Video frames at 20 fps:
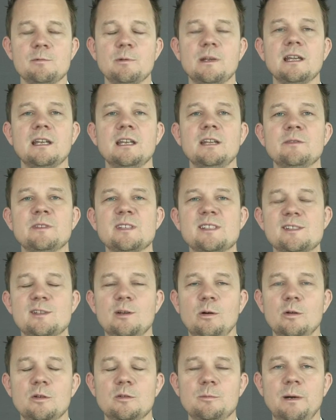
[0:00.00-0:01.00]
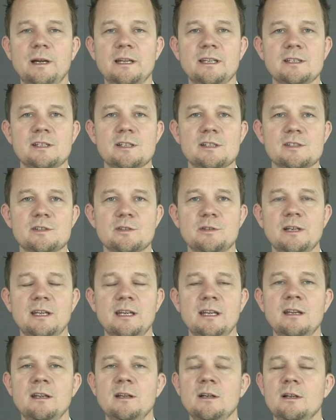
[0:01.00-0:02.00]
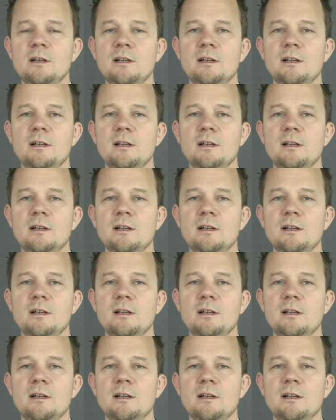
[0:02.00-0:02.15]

We can even sort by industry,